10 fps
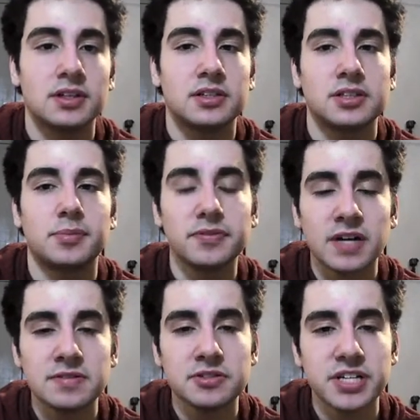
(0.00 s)
Number
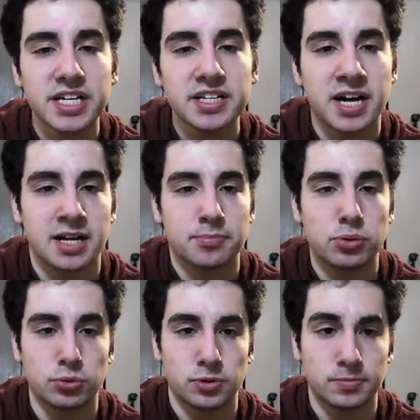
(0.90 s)
589,
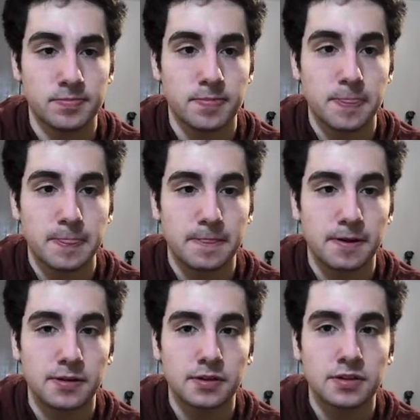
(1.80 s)
pool.
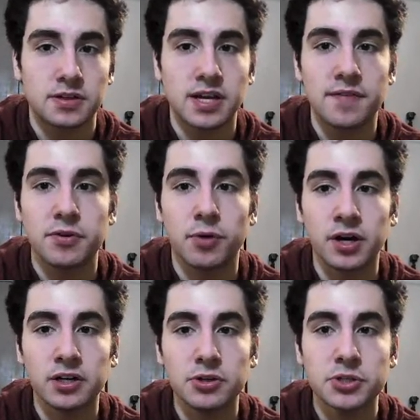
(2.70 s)
If you want to
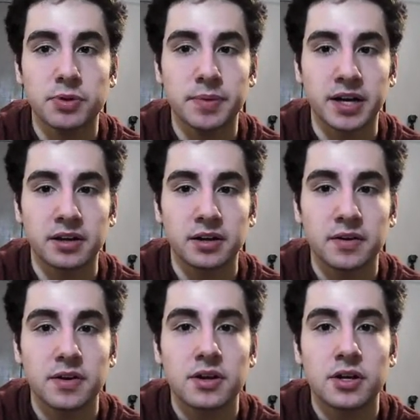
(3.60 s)
go swimming,
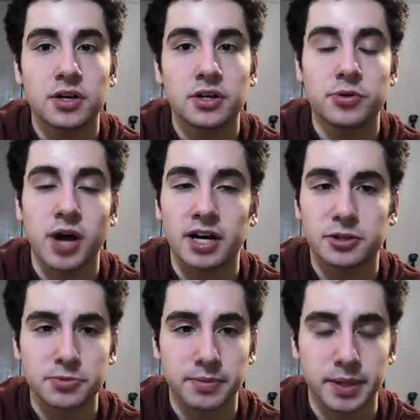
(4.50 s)
you've got to go
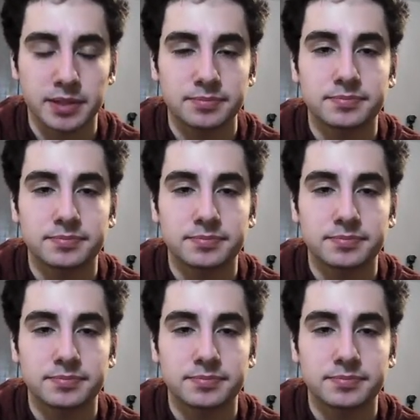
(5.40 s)
swimming.